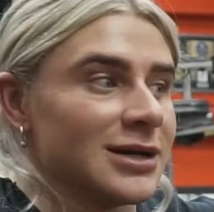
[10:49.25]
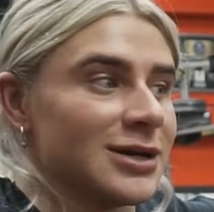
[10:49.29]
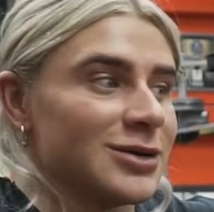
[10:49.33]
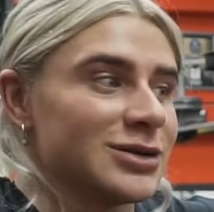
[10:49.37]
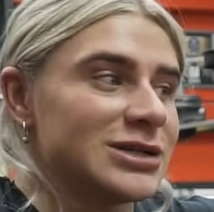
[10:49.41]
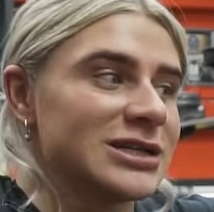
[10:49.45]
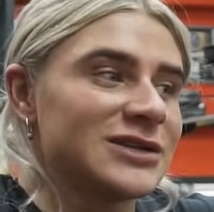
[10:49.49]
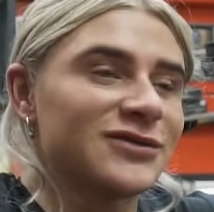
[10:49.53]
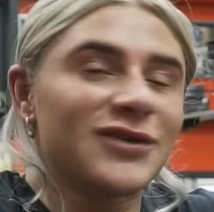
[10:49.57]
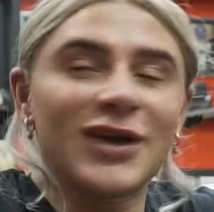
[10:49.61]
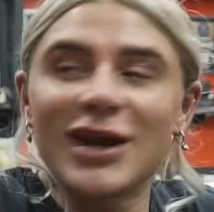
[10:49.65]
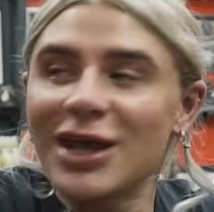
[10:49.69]

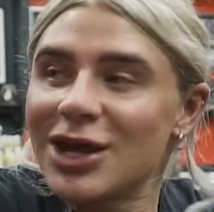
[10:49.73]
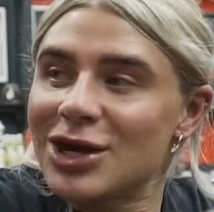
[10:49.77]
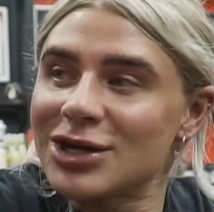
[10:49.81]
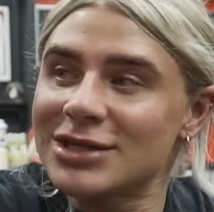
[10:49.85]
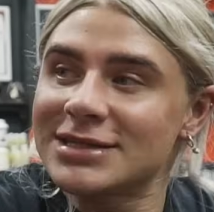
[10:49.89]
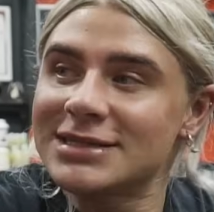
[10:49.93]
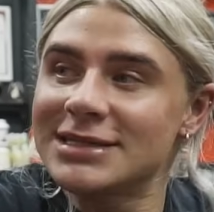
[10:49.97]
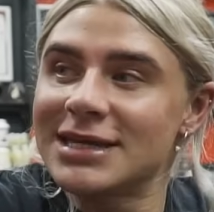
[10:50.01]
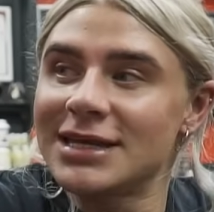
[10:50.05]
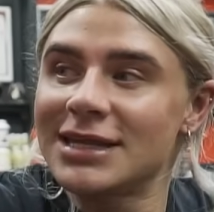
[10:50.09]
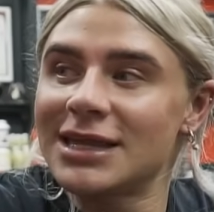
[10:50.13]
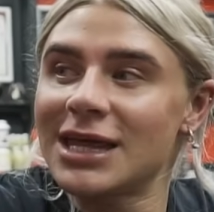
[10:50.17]
which is funny
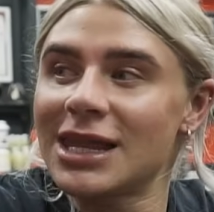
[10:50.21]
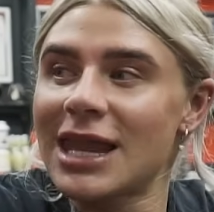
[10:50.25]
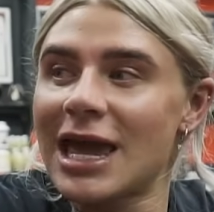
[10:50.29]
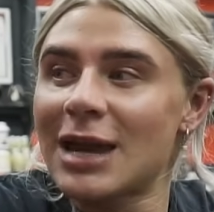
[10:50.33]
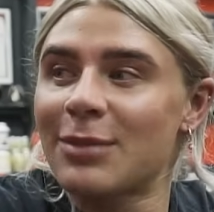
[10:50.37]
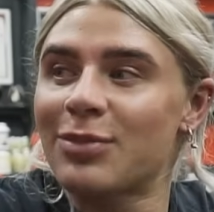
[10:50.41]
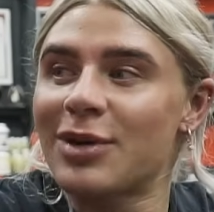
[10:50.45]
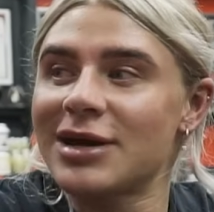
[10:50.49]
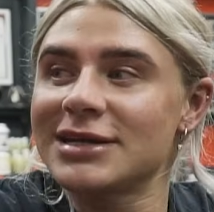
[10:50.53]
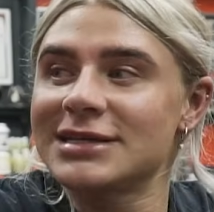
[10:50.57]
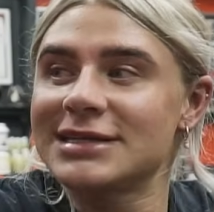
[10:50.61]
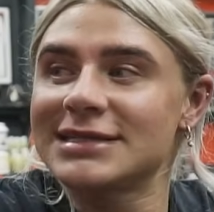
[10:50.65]
because the
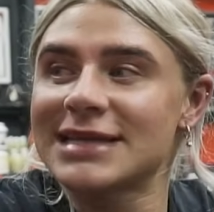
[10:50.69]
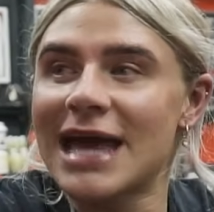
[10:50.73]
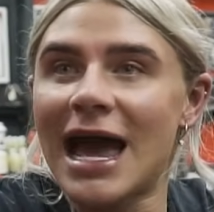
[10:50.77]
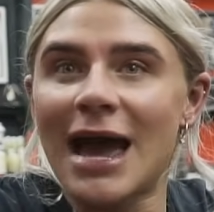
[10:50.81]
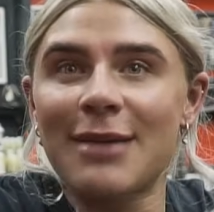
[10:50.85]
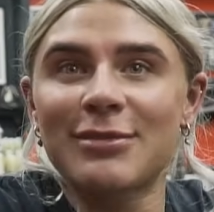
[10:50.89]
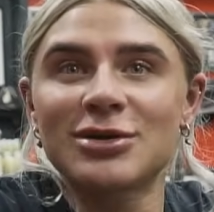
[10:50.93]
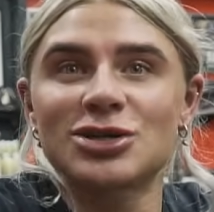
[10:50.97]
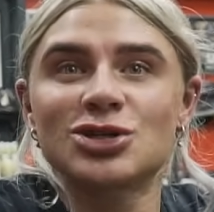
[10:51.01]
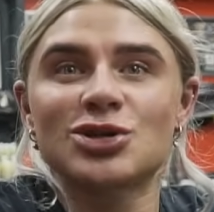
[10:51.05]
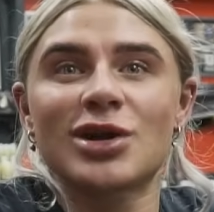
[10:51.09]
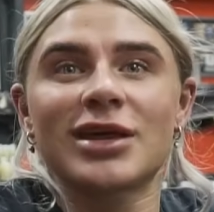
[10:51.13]
leg press is a
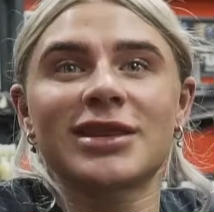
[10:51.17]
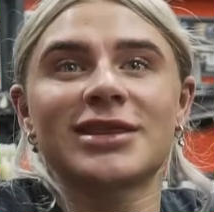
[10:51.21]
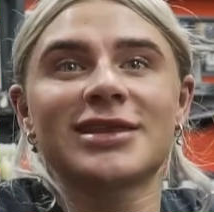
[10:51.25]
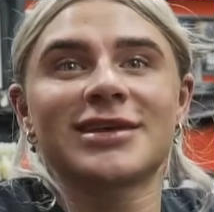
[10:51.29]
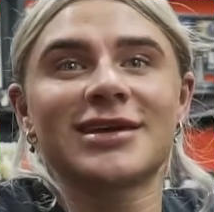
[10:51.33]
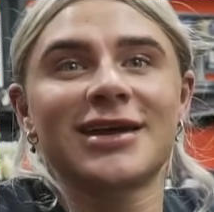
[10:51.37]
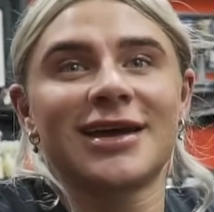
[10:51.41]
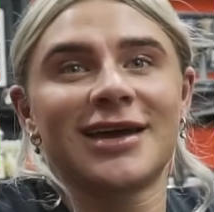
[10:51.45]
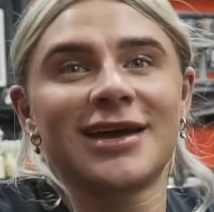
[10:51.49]
hammer strength.